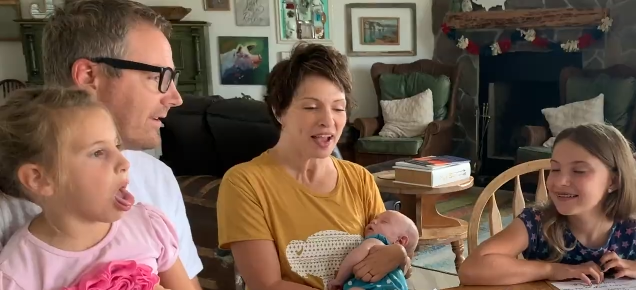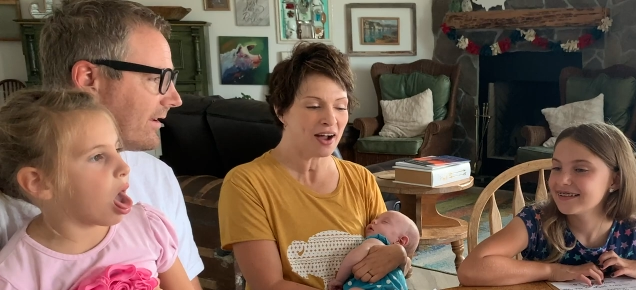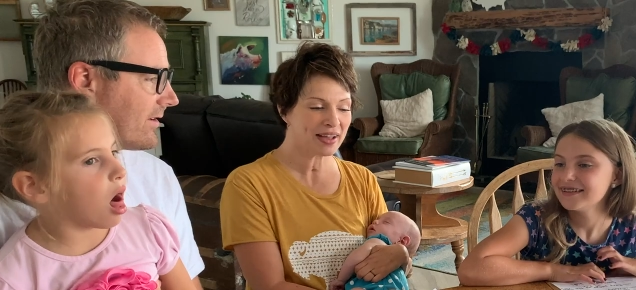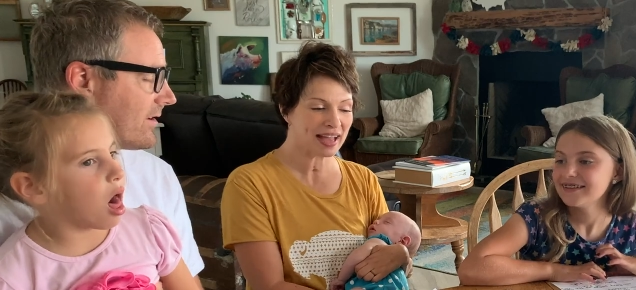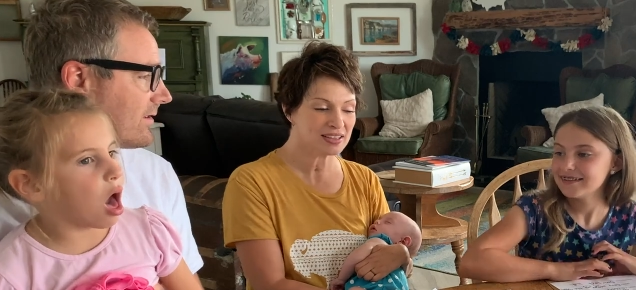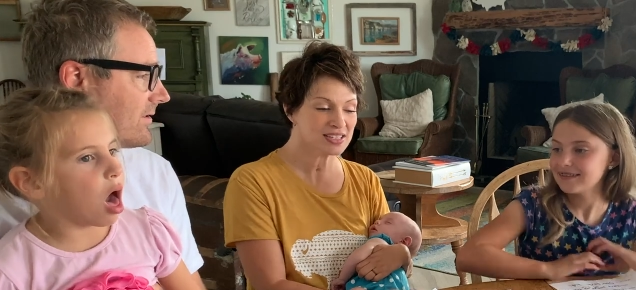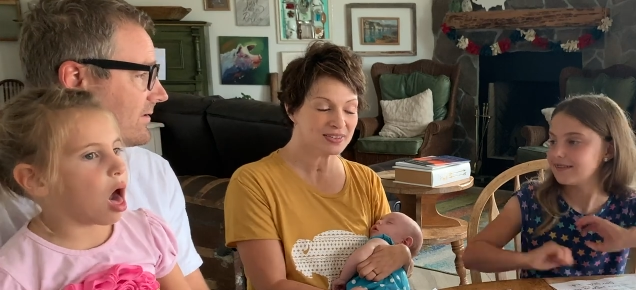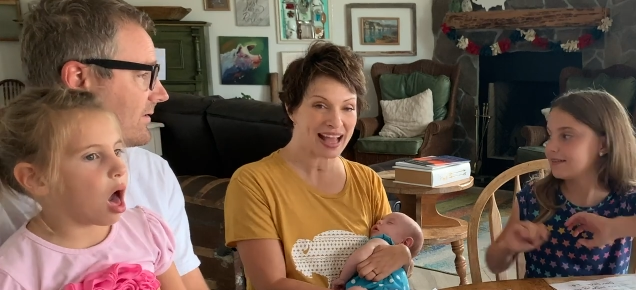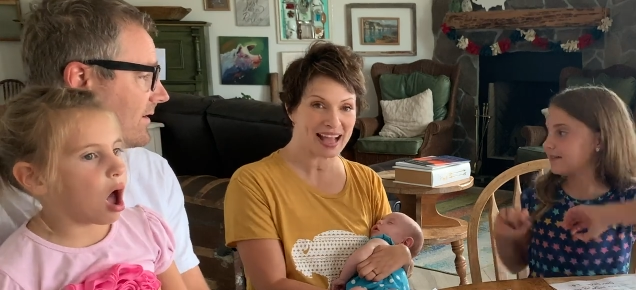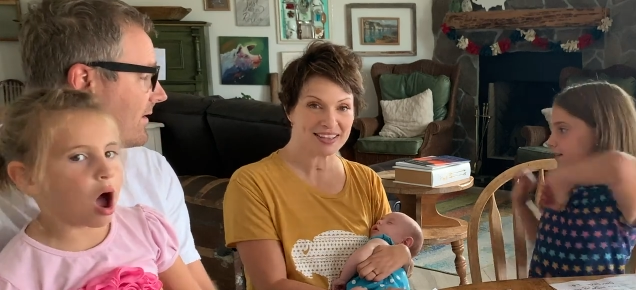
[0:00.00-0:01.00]
Speaker 1: Okay, so
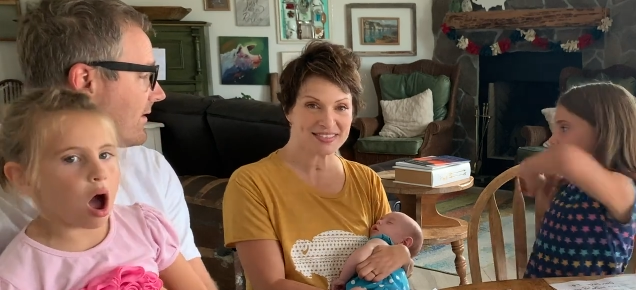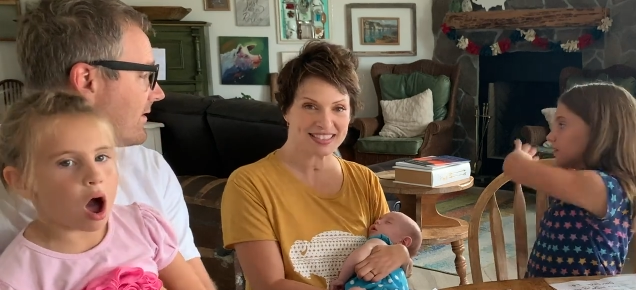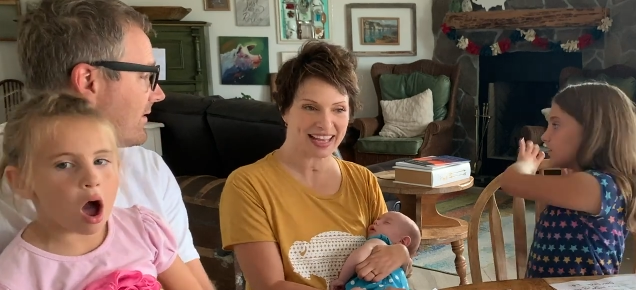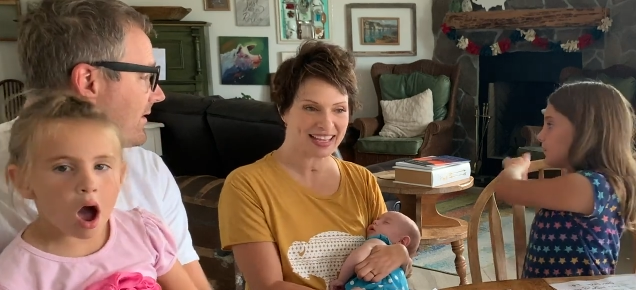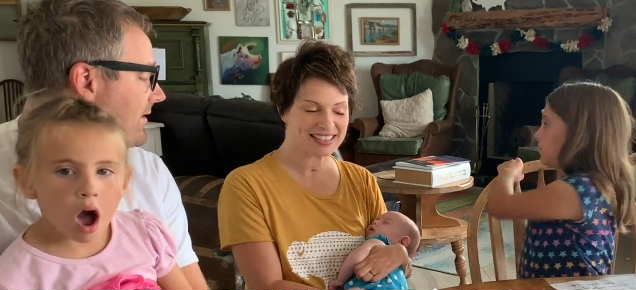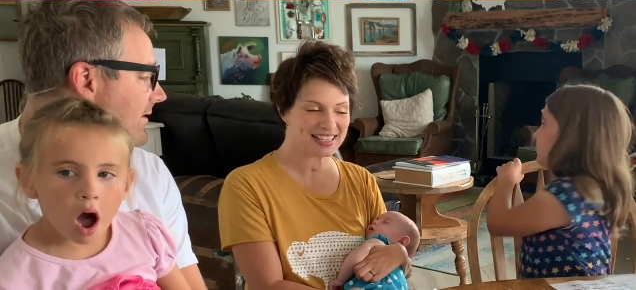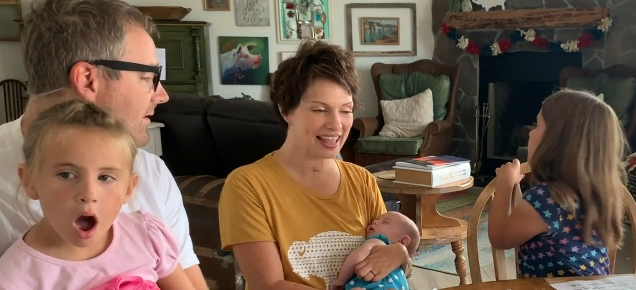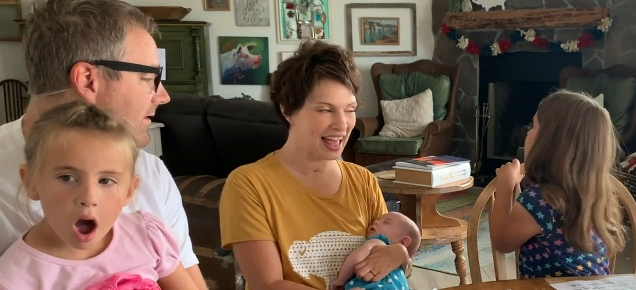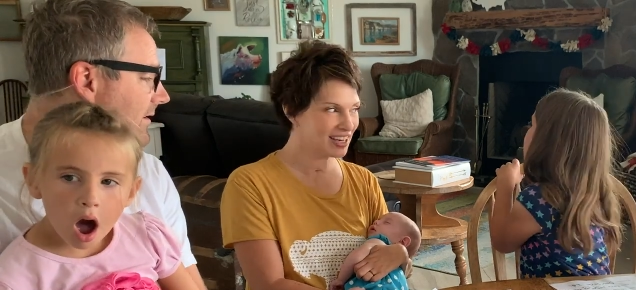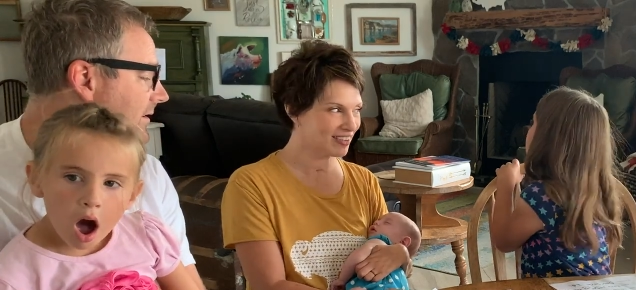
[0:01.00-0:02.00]
now you say to the
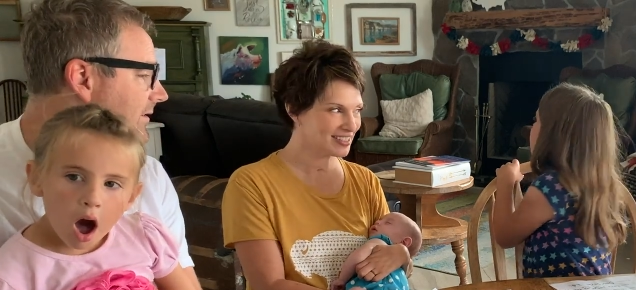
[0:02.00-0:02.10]
end of our